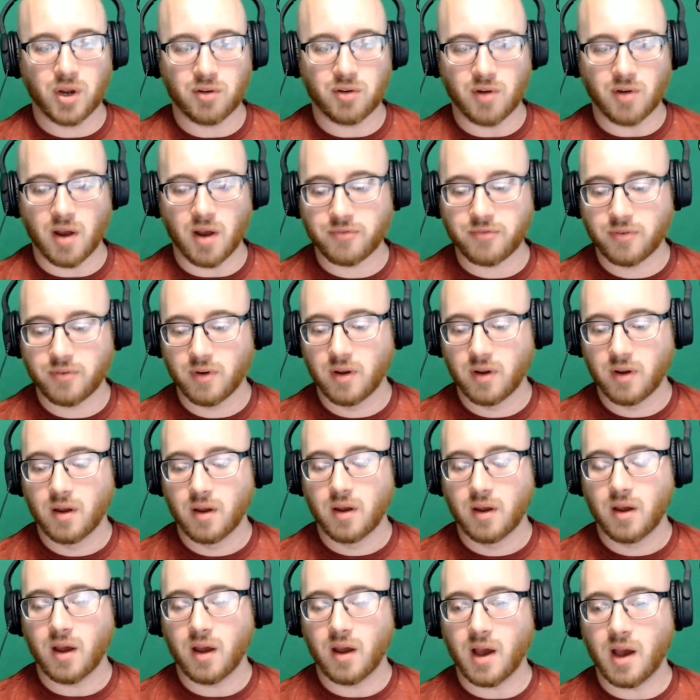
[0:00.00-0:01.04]
rough,
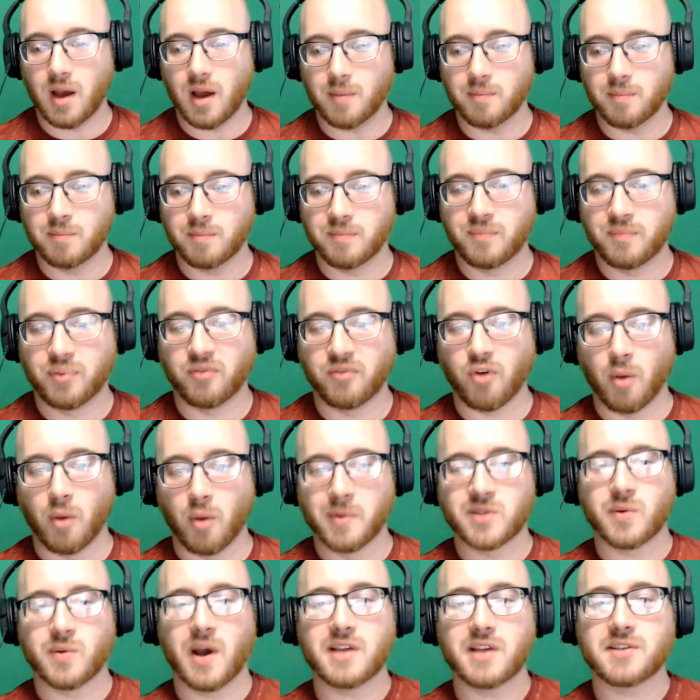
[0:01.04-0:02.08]

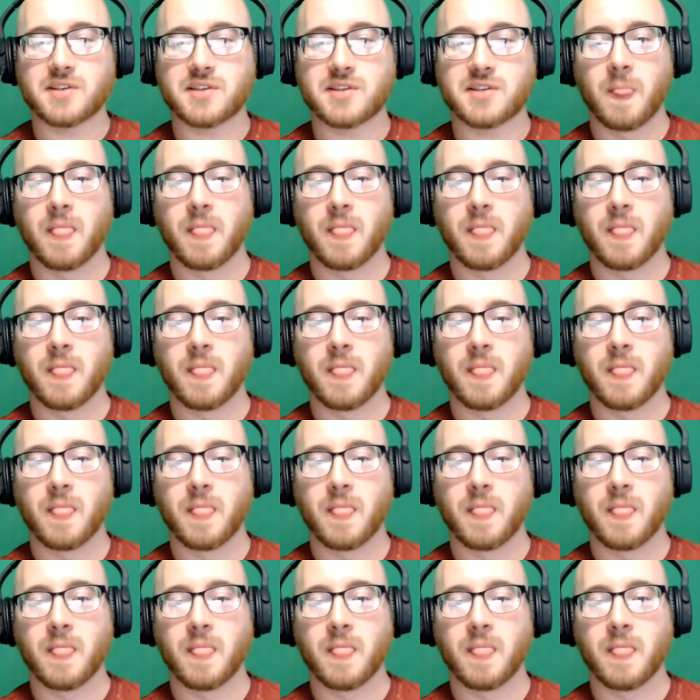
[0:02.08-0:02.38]
performance-wise.